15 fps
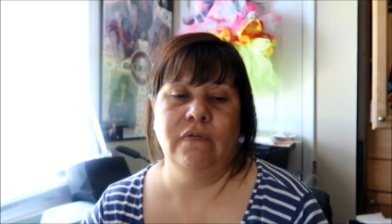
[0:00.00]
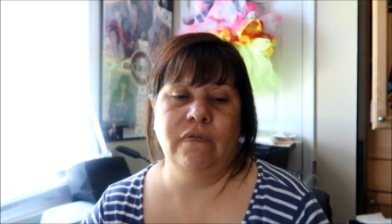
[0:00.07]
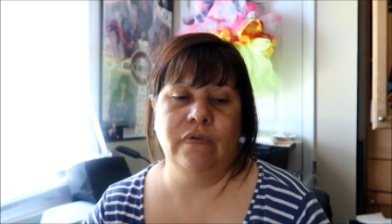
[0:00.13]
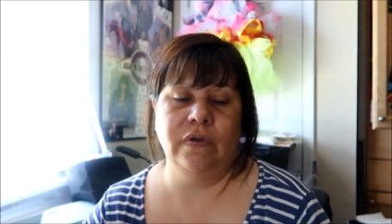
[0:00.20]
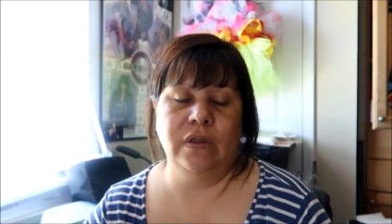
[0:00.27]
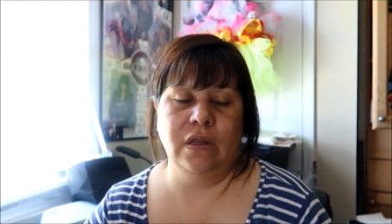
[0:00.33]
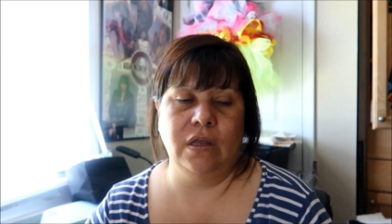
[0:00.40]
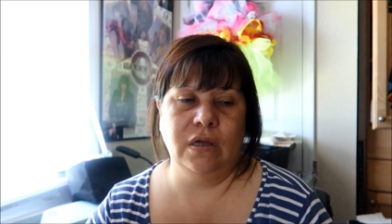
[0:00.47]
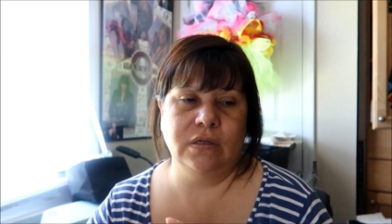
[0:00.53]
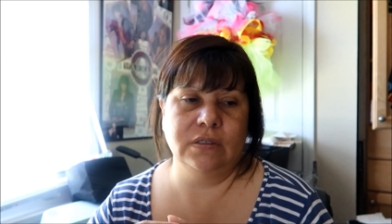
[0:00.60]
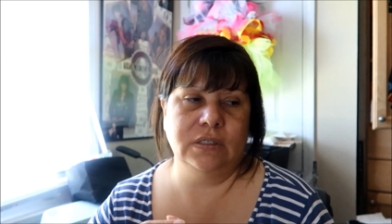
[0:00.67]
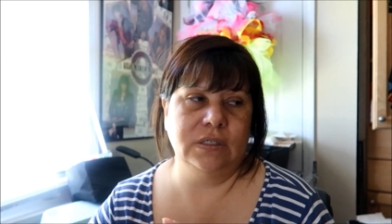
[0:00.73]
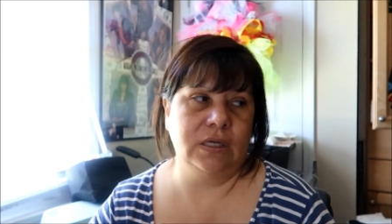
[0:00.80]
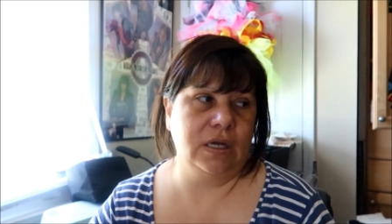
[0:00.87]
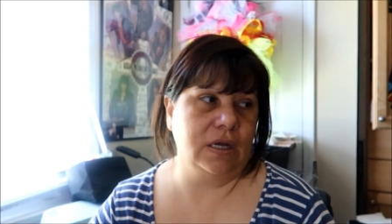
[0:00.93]
for the
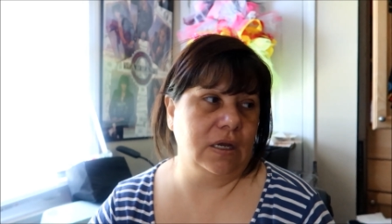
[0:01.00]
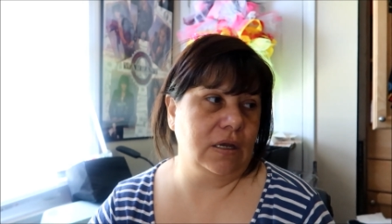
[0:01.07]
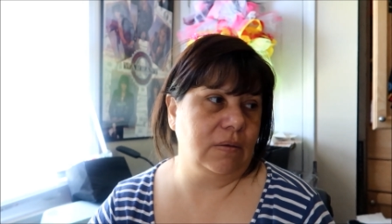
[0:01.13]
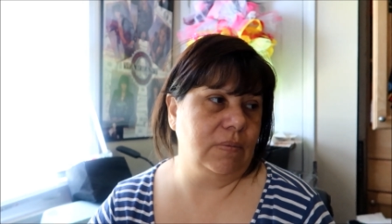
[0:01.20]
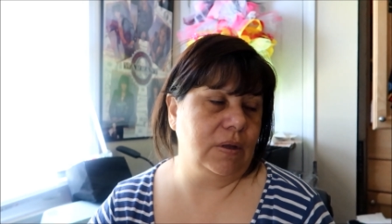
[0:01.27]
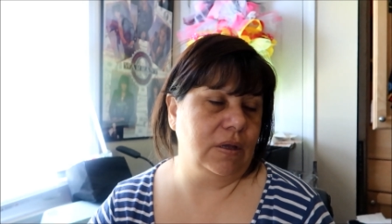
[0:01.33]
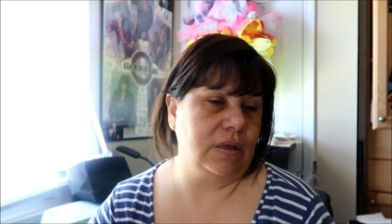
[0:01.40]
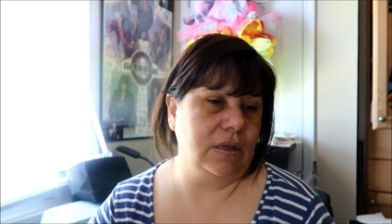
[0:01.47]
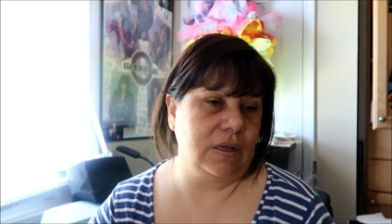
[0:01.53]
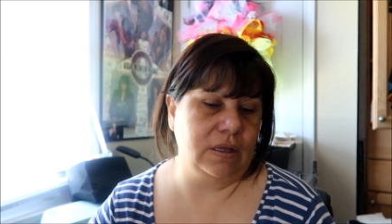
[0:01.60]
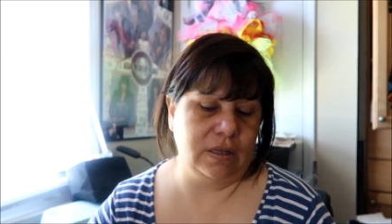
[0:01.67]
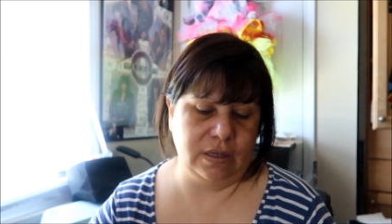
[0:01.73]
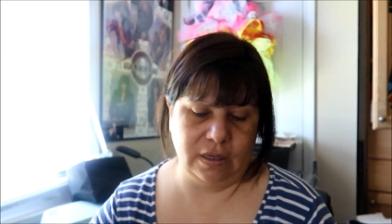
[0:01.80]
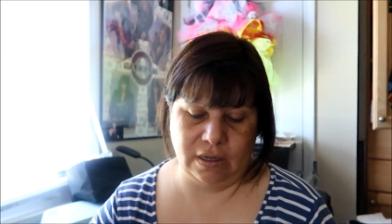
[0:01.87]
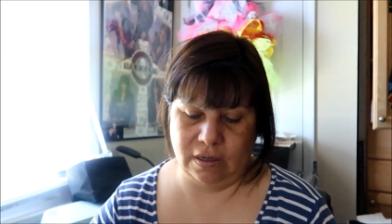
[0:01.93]
longest time,
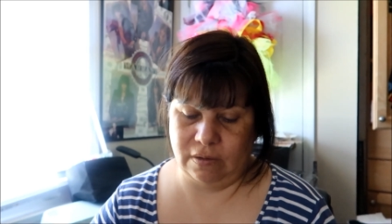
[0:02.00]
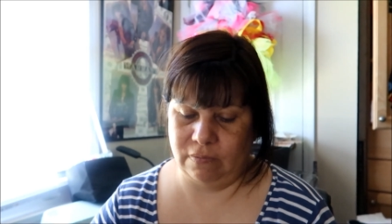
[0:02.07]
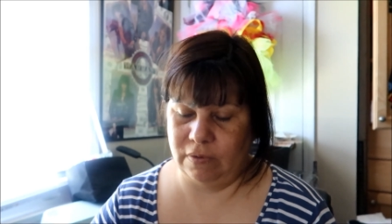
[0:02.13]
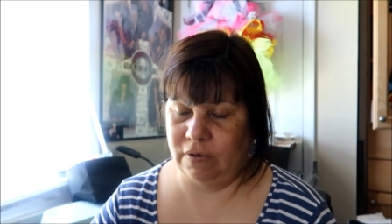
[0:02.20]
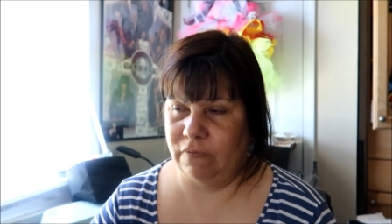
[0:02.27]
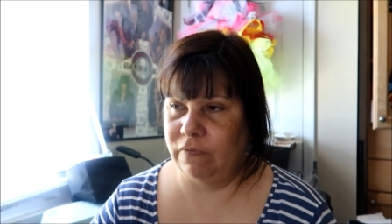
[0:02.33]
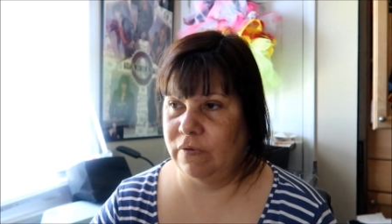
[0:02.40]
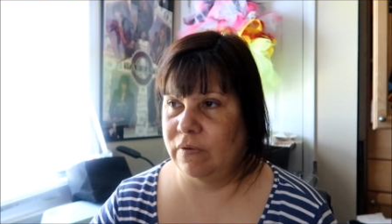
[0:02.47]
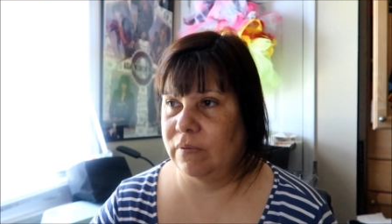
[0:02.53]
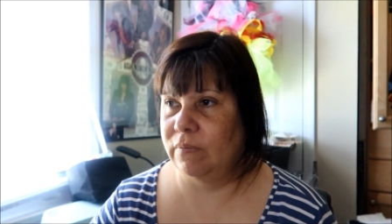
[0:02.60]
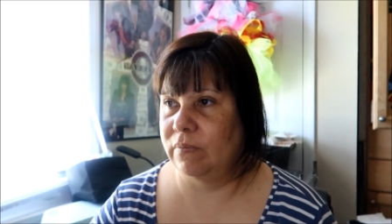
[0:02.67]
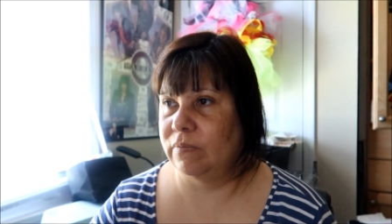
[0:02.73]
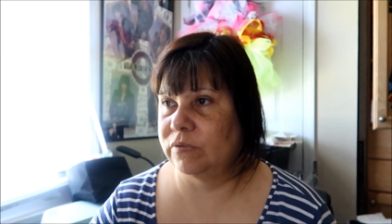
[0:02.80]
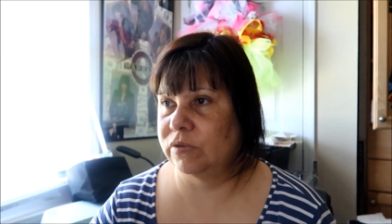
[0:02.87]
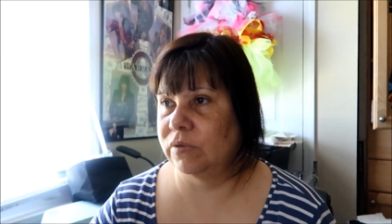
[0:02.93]
and then it went
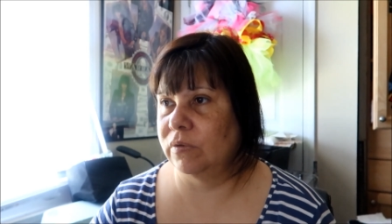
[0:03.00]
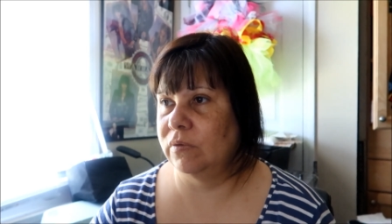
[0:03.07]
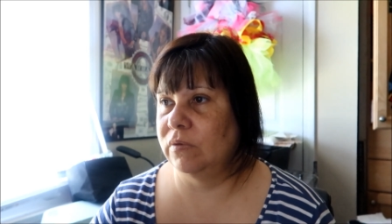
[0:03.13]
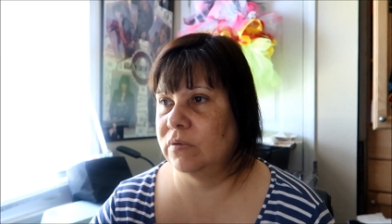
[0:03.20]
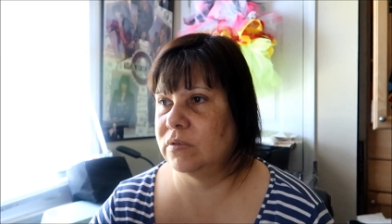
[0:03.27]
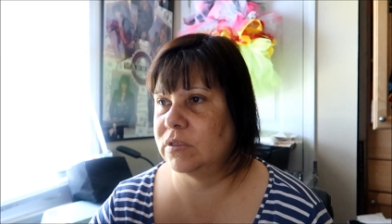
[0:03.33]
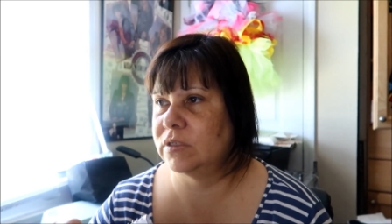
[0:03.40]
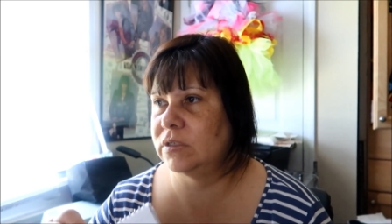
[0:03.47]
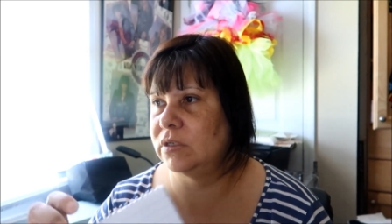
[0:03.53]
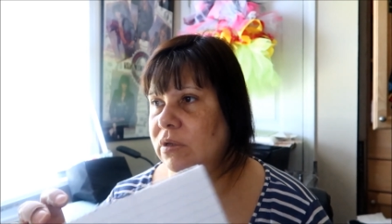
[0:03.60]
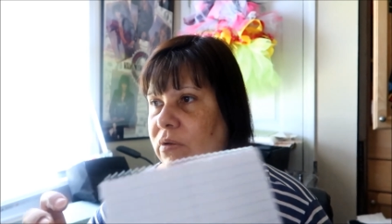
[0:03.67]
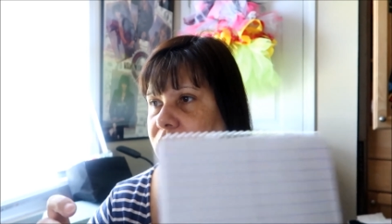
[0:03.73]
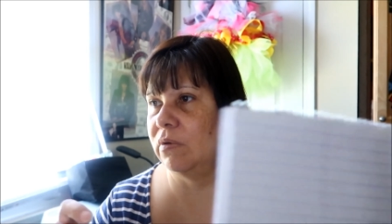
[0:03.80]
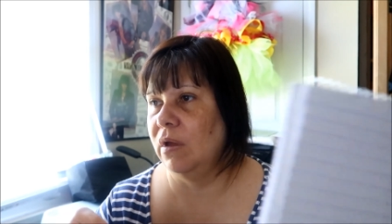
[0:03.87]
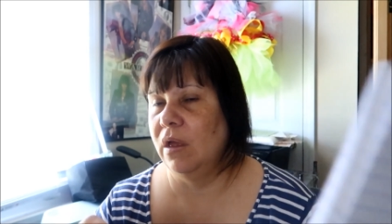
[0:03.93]
from Trolls
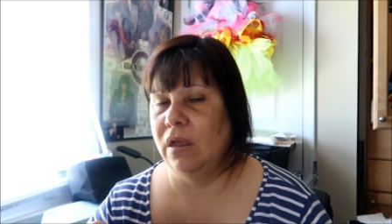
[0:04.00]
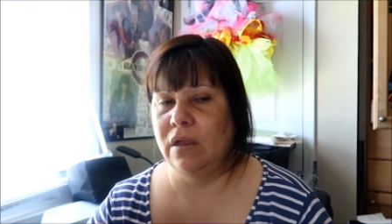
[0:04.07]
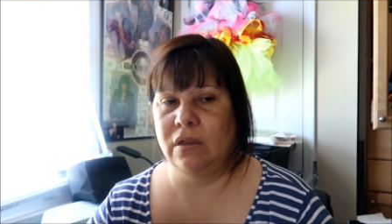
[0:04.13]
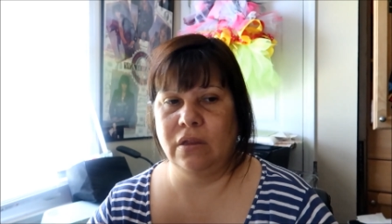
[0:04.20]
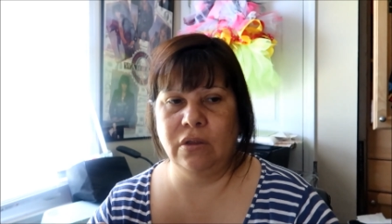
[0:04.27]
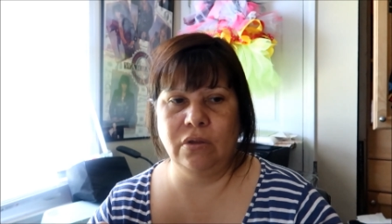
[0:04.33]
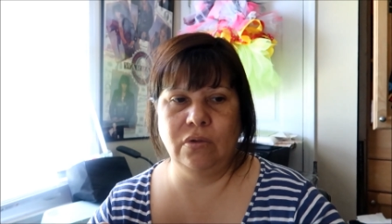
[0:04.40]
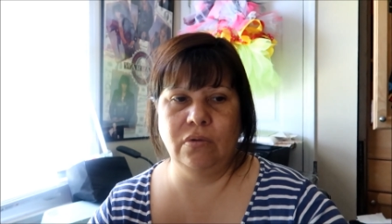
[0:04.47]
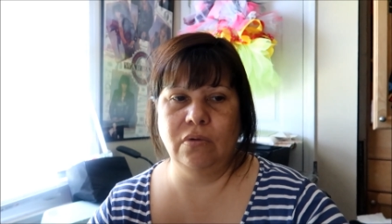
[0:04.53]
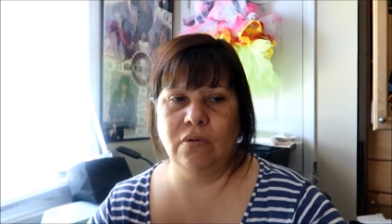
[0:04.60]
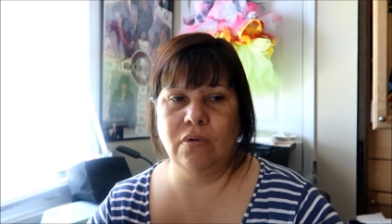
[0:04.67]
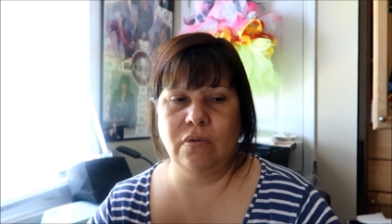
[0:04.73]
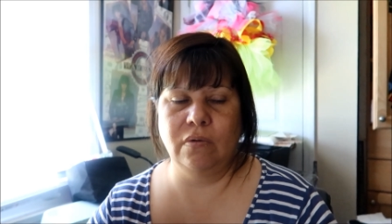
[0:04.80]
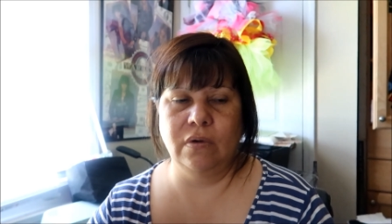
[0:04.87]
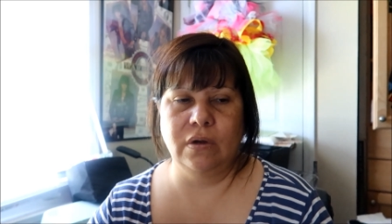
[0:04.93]
to
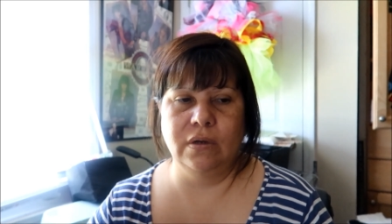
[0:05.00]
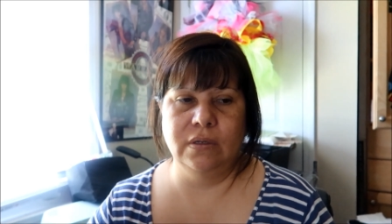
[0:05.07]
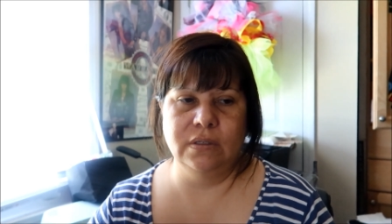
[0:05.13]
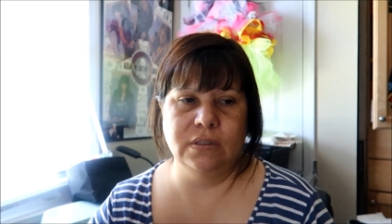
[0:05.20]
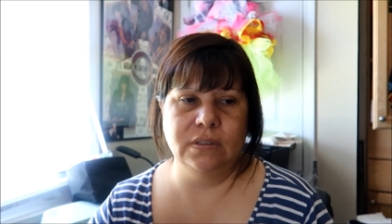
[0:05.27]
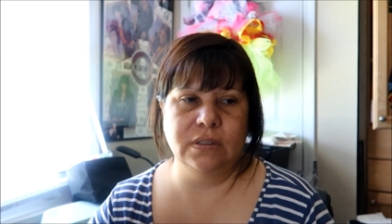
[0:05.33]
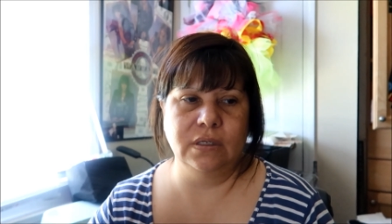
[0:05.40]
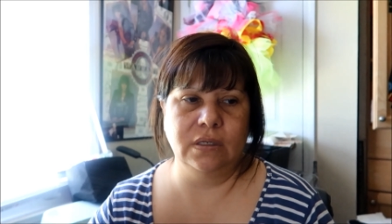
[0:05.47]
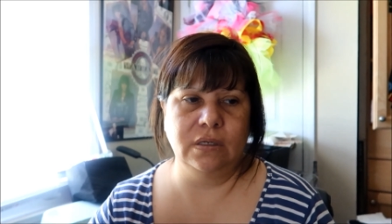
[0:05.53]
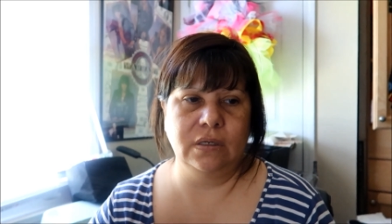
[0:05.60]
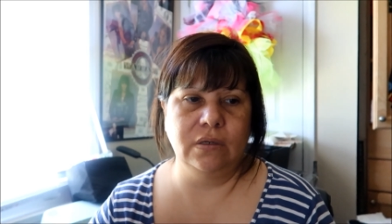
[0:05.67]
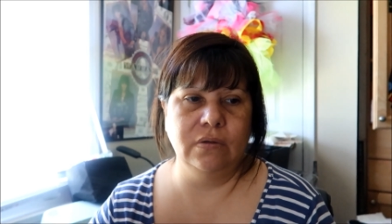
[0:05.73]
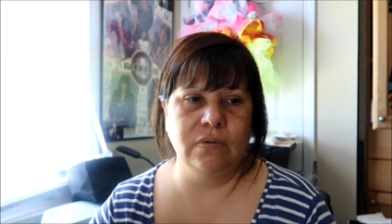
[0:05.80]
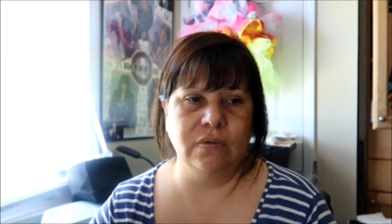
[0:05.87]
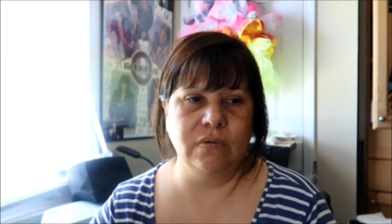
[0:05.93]
unicorns
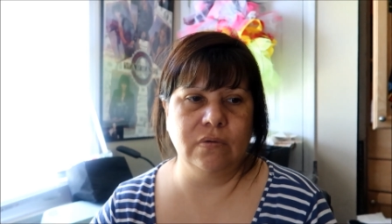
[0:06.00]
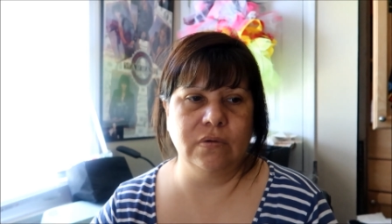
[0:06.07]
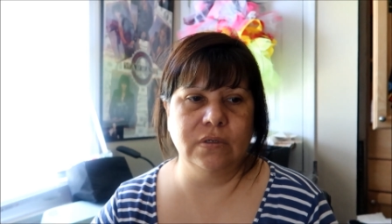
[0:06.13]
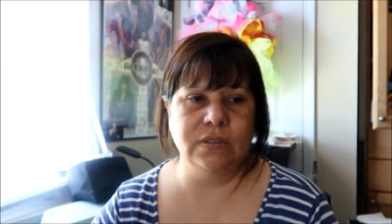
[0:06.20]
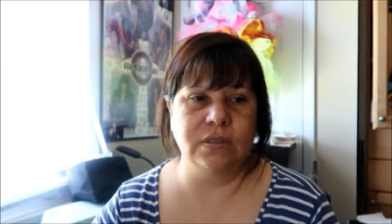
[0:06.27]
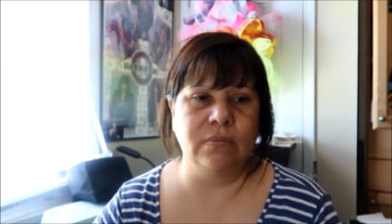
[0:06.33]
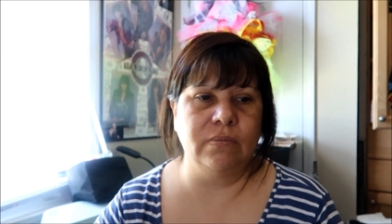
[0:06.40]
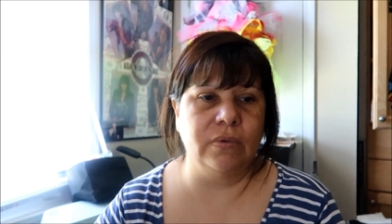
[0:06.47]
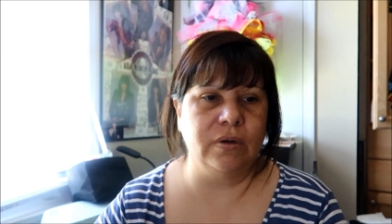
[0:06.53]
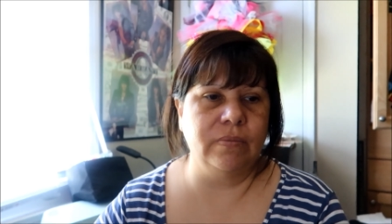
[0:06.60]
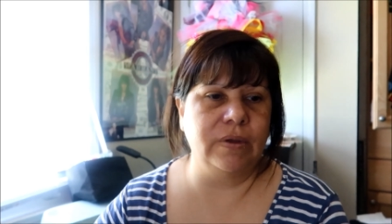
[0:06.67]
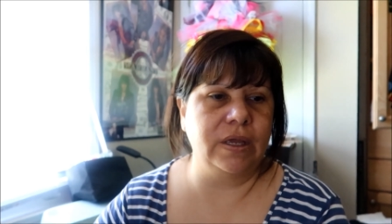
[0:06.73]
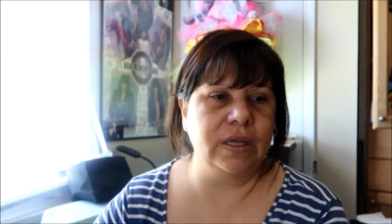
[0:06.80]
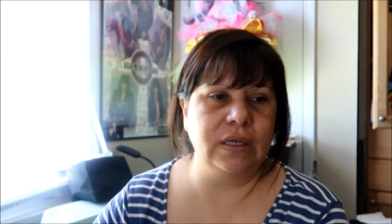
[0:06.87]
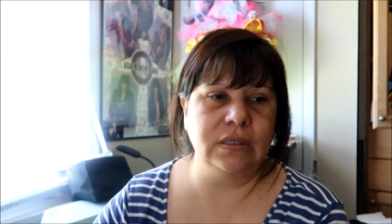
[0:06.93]
and
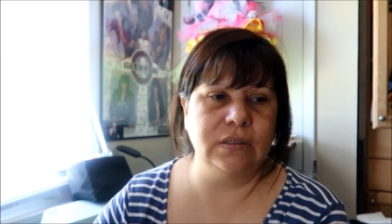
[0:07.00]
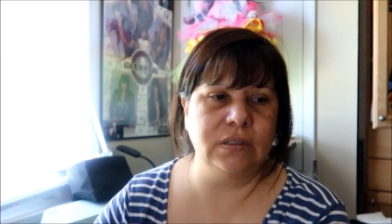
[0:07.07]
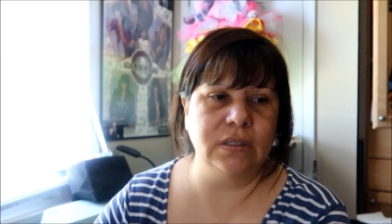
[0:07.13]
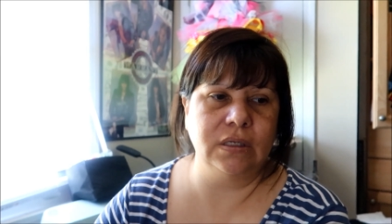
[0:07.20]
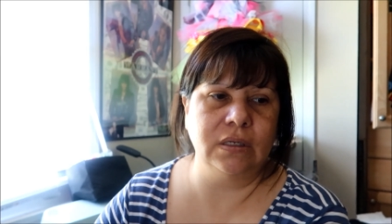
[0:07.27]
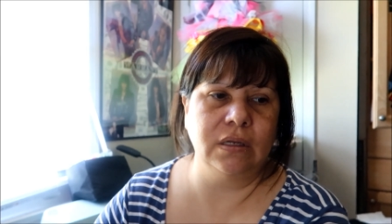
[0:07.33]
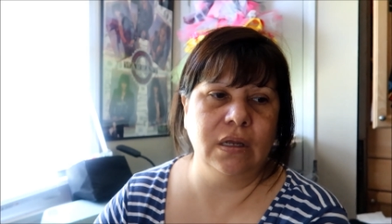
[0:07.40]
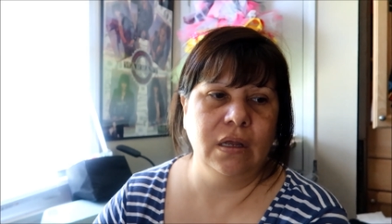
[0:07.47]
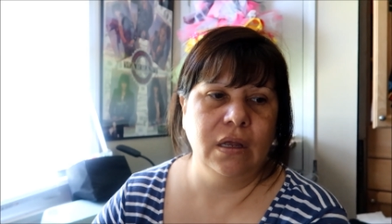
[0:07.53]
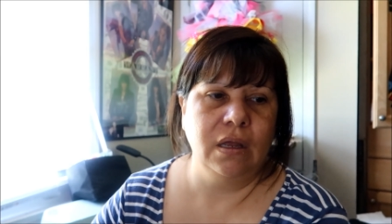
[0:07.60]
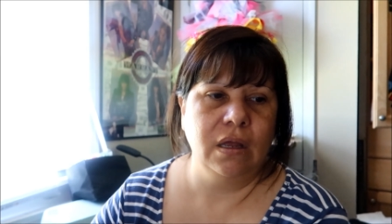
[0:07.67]
mermaids and,